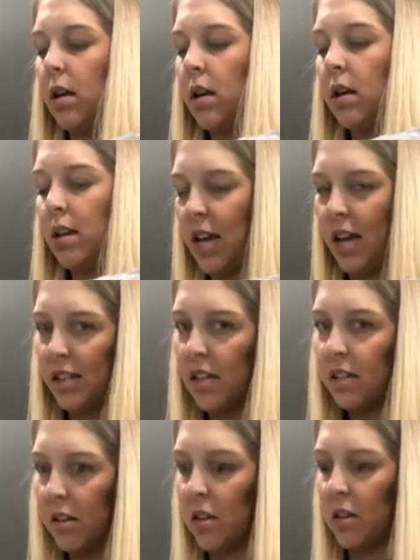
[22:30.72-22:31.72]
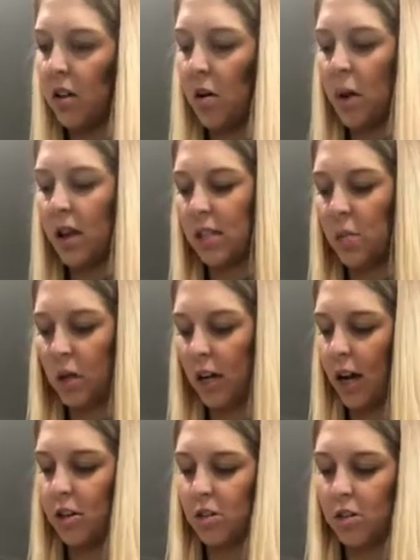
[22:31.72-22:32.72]
yes, I still think they're amazing. Like,
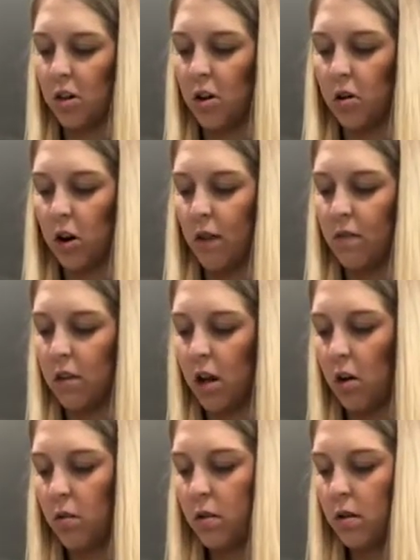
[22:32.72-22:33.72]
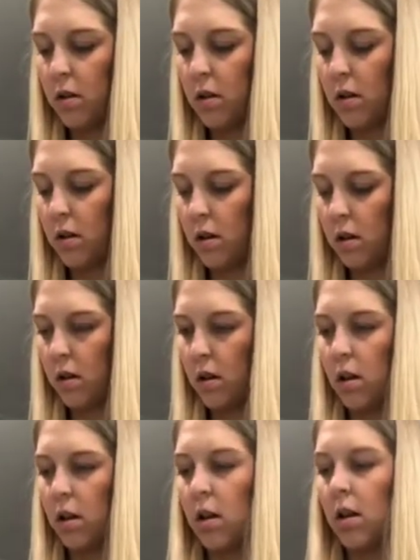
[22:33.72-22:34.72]
I just don't crave the dough.
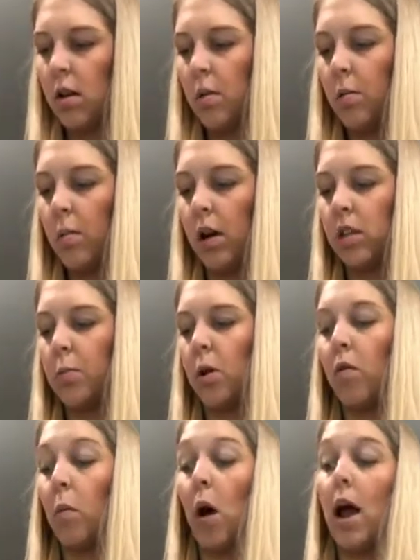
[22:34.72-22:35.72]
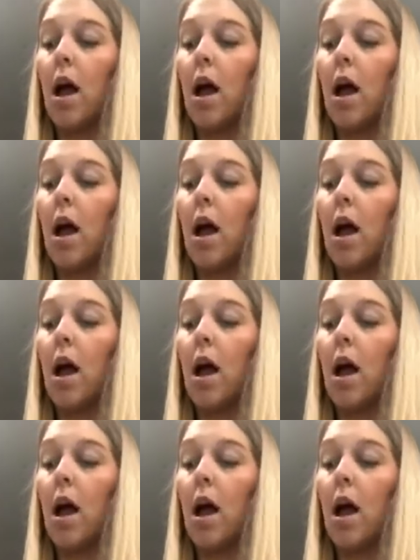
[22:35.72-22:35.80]
But to prove a point,